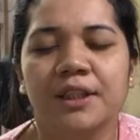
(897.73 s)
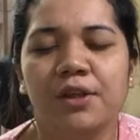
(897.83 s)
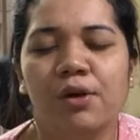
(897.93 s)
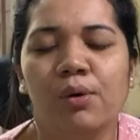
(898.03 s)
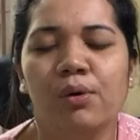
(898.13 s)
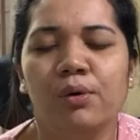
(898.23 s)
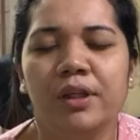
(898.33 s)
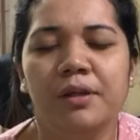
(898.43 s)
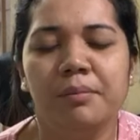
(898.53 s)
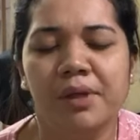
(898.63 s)
in your own
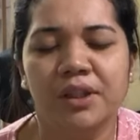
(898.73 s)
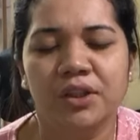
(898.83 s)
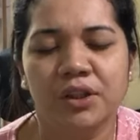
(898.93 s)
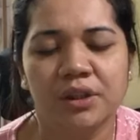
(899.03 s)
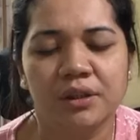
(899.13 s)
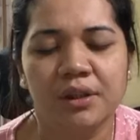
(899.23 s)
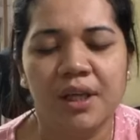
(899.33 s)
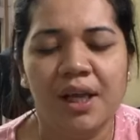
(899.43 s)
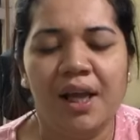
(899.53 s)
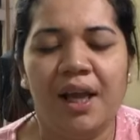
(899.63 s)
image.
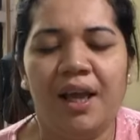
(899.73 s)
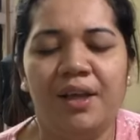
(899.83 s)
Yes.